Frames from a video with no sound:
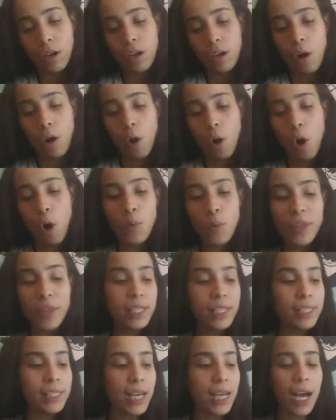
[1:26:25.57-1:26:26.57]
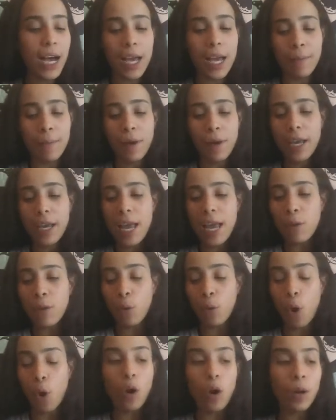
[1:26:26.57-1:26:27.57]
All within time. Again,
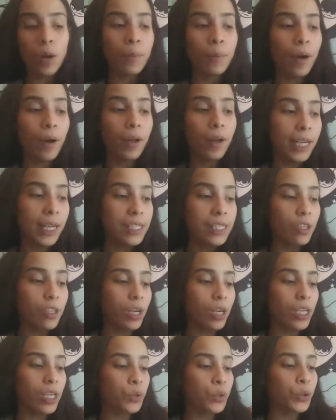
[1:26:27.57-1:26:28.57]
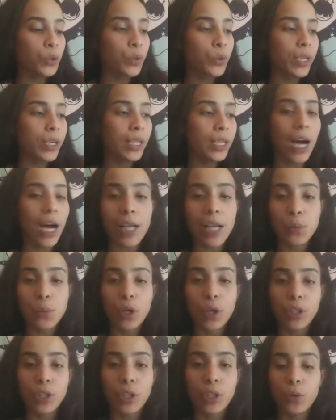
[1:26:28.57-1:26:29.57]
we're all abundant. As long as we're doing God's
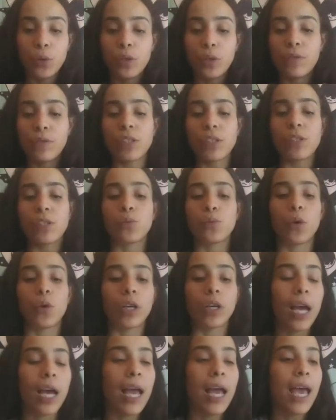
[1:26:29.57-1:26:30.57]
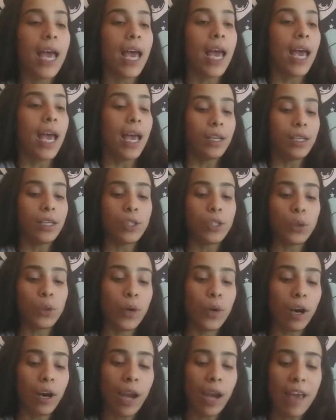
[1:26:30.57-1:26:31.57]
work, the universe's work,
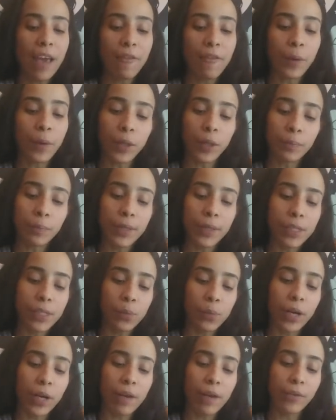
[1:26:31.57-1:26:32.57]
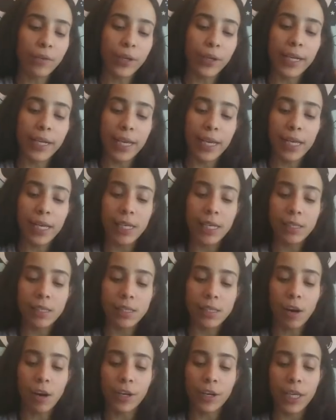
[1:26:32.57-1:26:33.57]
doing our life purpose, whatever it
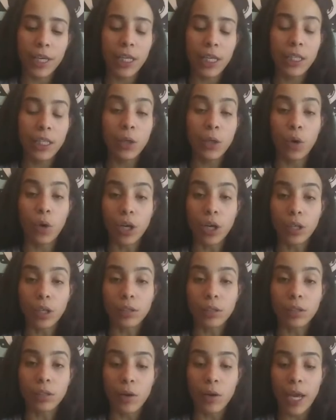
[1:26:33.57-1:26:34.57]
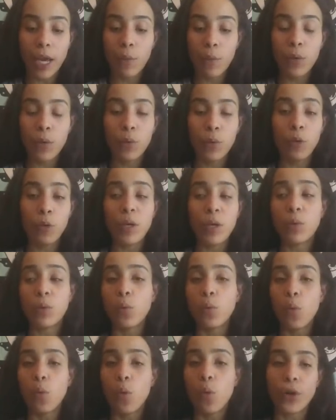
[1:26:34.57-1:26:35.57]
is, our healing work, okay, we will be
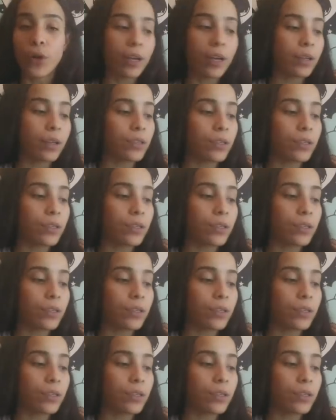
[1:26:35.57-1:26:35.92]
rewarded.